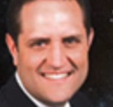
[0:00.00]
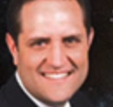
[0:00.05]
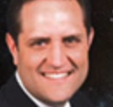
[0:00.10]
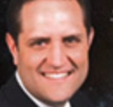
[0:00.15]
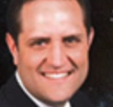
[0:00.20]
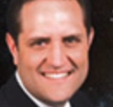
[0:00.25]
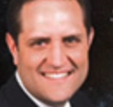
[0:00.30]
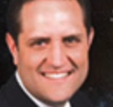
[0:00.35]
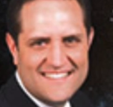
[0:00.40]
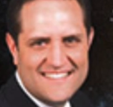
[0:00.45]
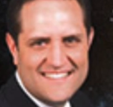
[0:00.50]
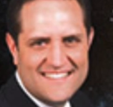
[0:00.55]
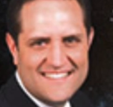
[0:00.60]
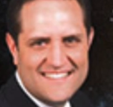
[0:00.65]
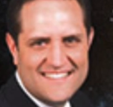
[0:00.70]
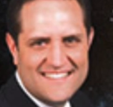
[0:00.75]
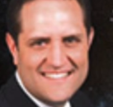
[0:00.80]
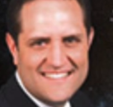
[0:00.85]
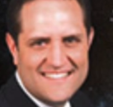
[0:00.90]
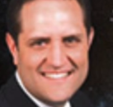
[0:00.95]

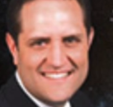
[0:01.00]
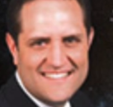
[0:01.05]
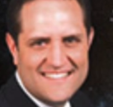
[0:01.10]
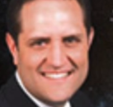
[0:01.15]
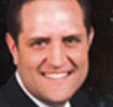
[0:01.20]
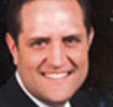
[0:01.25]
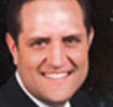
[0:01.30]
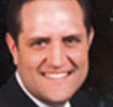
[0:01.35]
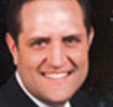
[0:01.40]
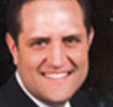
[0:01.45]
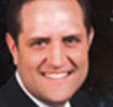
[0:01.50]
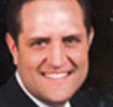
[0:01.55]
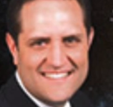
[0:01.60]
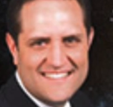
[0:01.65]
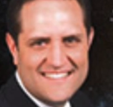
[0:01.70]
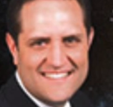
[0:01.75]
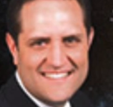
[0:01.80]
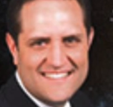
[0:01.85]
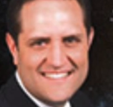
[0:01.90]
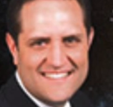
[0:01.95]

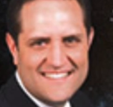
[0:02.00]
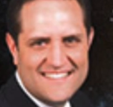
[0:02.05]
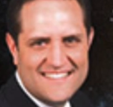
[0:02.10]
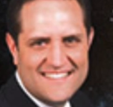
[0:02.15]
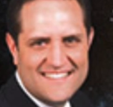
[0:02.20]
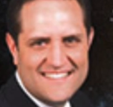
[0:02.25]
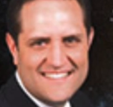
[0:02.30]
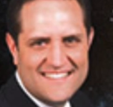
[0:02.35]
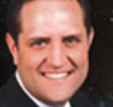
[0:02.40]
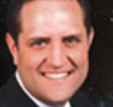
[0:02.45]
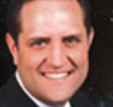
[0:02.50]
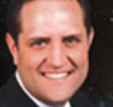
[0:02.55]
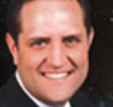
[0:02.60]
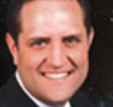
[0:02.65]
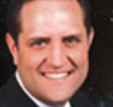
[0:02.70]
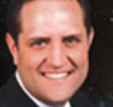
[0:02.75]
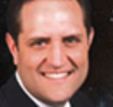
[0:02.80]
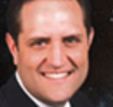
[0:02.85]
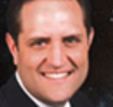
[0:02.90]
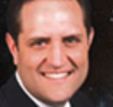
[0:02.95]

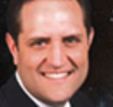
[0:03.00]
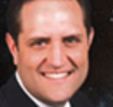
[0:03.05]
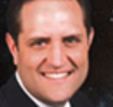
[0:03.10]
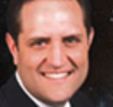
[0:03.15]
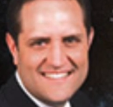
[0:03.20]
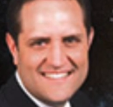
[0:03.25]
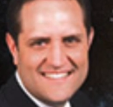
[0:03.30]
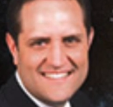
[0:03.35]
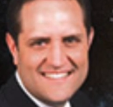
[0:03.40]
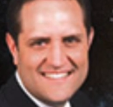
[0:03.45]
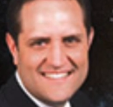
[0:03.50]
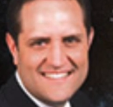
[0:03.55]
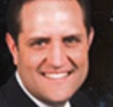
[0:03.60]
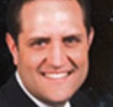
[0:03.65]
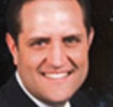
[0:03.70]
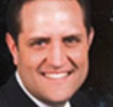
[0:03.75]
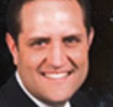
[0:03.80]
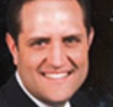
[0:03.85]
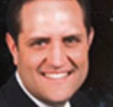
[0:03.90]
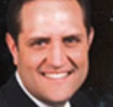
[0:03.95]

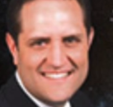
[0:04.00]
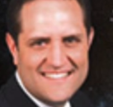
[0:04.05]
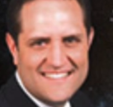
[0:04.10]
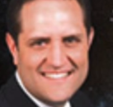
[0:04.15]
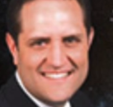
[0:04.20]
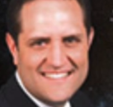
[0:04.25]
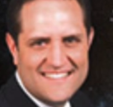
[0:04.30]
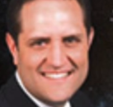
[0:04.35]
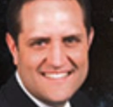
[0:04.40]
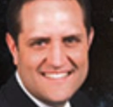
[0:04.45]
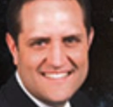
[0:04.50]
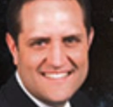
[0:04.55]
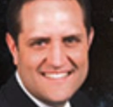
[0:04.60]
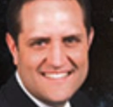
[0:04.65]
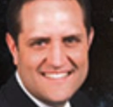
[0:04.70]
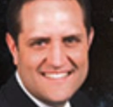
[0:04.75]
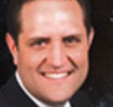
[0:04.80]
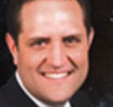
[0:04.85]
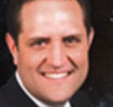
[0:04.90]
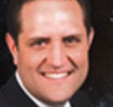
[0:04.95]

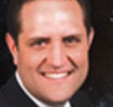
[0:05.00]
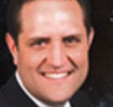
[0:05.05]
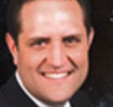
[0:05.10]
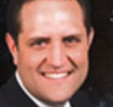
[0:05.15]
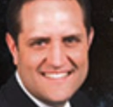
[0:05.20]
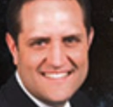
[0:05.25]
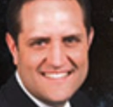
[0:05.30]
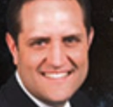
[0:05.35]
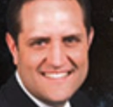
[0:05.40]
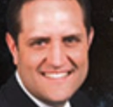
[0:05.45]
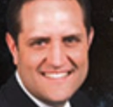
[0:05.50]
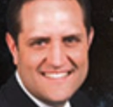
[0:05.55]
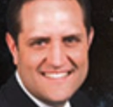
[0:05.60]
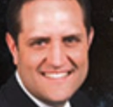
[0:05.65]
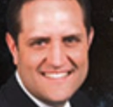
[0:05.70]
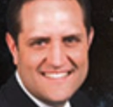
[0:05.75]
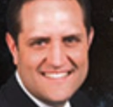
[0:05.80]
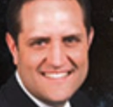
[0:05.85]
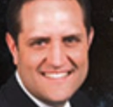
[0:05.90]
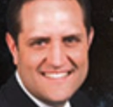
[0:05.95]

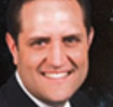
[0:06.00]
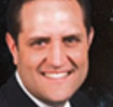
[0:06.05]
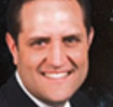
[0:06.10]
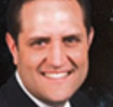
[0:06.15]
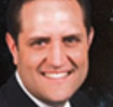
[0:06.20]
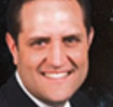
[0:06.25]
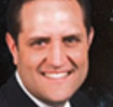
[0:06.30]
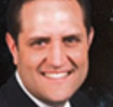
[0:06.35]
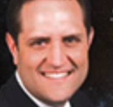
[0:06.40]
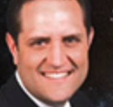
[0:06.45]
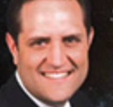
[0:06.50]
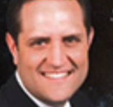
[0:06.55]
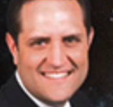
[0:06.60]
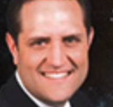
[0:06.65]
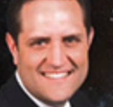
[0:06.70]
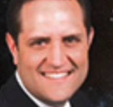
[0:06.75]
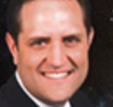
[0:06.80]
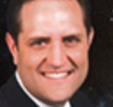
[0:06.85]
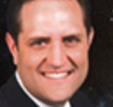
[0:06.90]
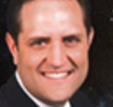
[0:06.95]

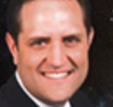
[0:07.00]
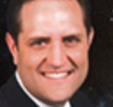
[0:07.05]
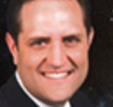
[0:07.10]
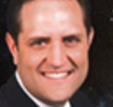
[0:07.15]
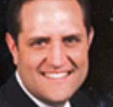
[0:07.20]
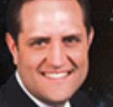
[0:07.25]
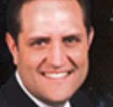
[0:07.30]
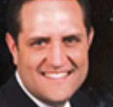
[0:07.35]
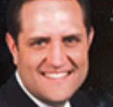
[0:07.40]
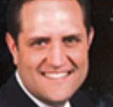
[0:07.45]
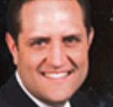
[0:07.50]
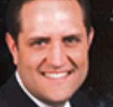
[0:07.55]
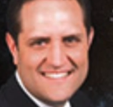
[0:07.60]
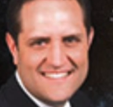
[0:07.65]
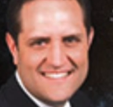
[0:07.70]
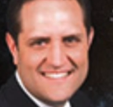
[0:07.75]
The face doesn't move, so there is nothing to read.